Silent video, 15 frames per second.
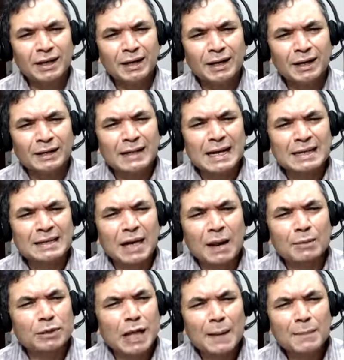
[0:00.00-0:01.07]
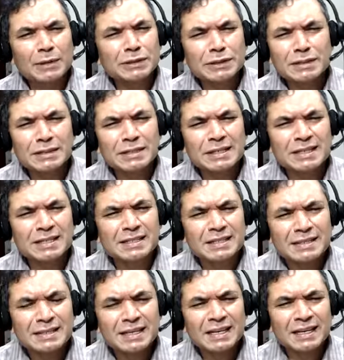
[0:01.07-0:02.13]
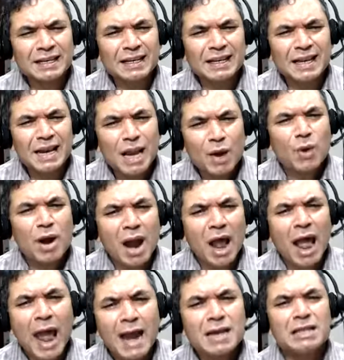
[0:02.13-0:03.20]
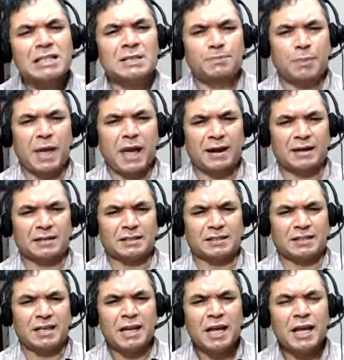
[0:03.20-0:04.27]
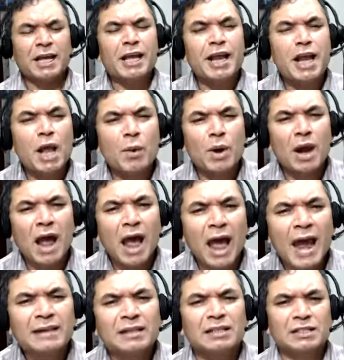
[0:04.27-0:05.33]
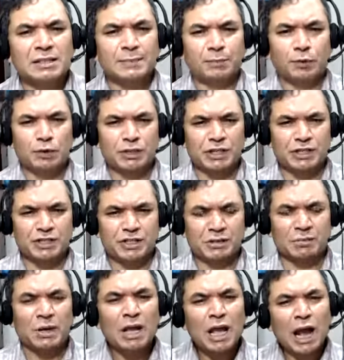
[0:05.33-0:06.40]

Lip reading: that Amitabh Bachchan, he never had his parents. He never had the support system.